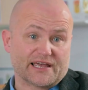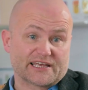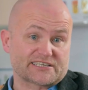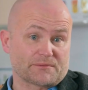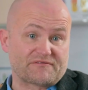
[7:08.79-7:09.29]

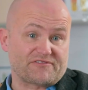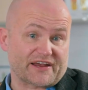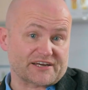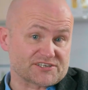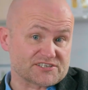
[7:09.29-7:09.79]
Some
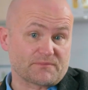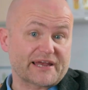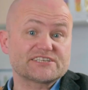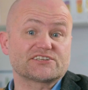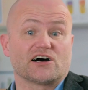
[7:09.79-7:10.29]
infections
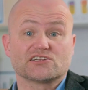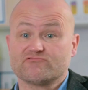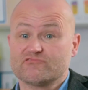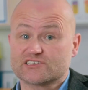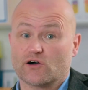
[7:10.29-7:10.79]
may start
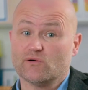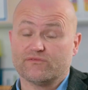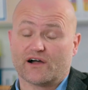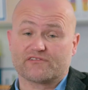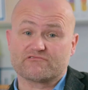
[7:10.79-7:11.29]
to
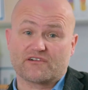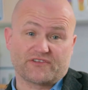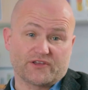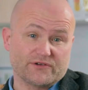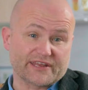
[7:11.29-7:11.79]
resolve after a
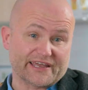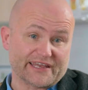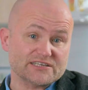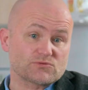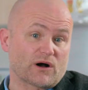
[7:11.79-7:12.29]
few days,